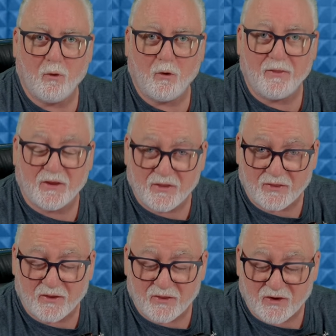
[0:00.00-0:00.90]

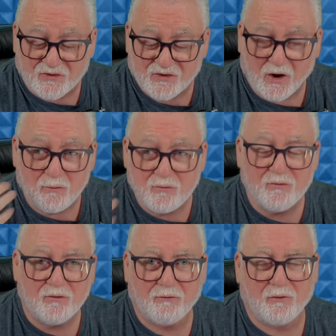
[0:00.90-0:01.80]
The
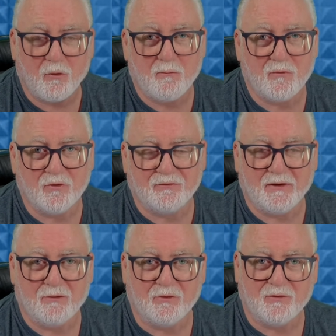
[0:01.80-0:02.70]
sound from those
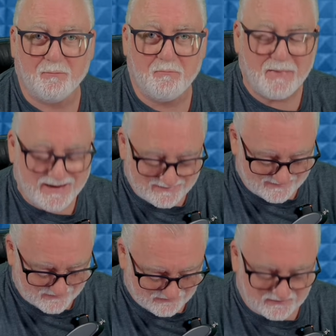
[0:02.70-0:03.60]
videos made
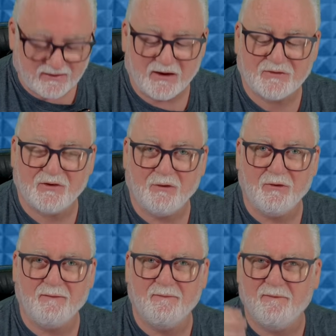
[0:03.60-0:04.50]
this guitar sound
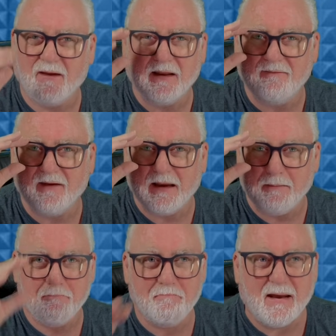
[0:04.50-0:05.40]
very, very
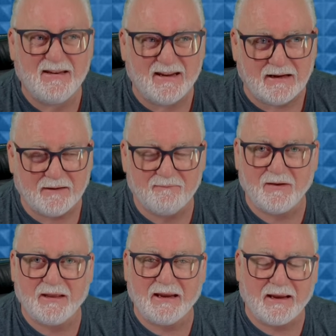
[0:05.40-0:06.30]
MIDI,
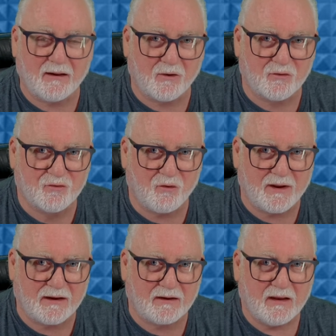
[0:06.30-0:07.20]
very
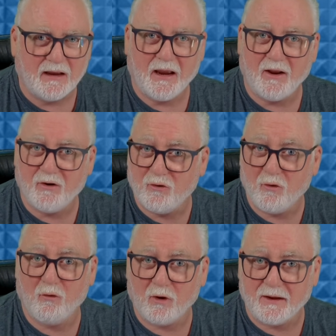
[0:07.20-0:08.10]
electronic, and
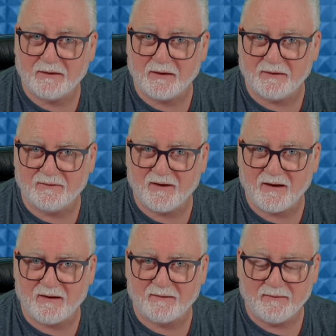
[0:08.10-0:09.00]
not like a
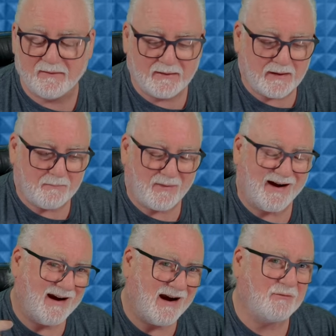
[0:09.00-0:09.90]
guitar. But
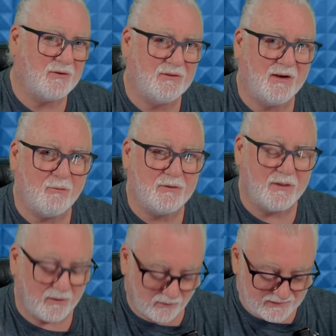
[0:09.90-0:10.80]
I have to tell you
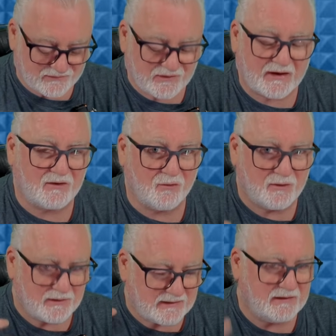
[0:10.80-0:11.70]
that listening to
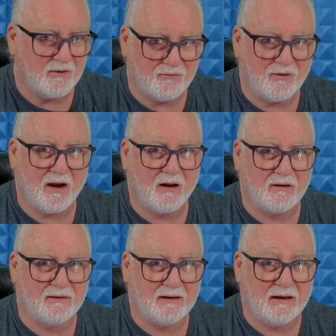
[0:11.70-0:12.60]
it here in
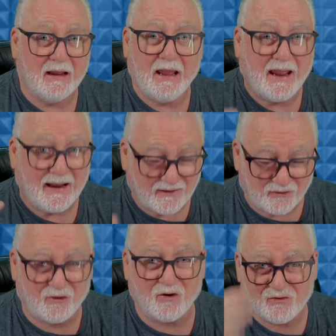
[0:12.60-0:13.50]
reality,
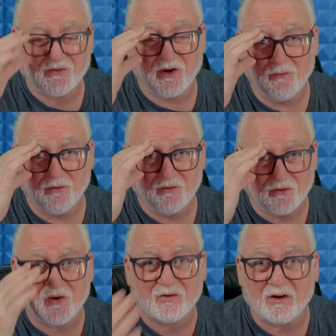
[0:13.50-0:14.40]
it does sound
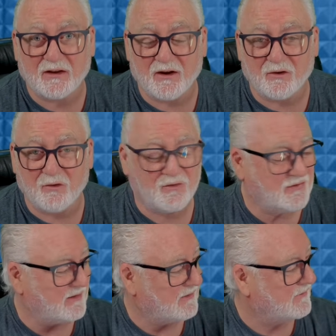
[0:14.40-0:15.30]
just like an
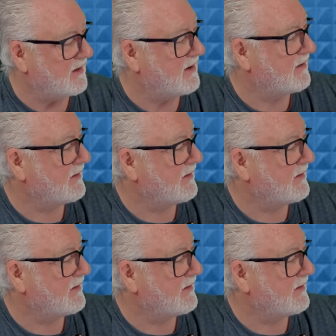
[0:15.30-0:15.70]
acoustic guitar.